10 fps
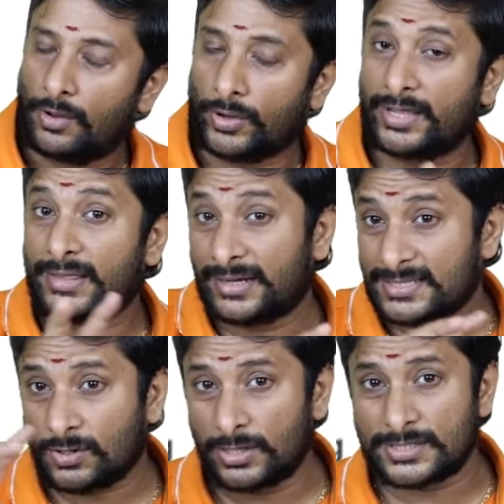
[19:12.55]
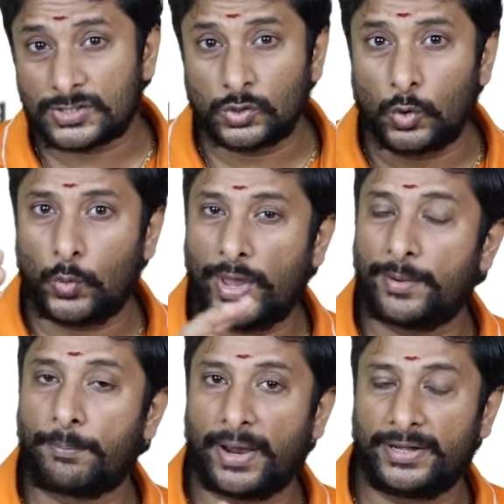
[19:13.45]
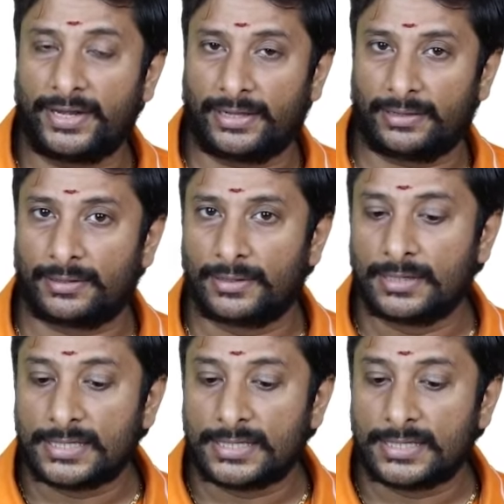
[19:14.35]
Okay, that is called as two-way binding.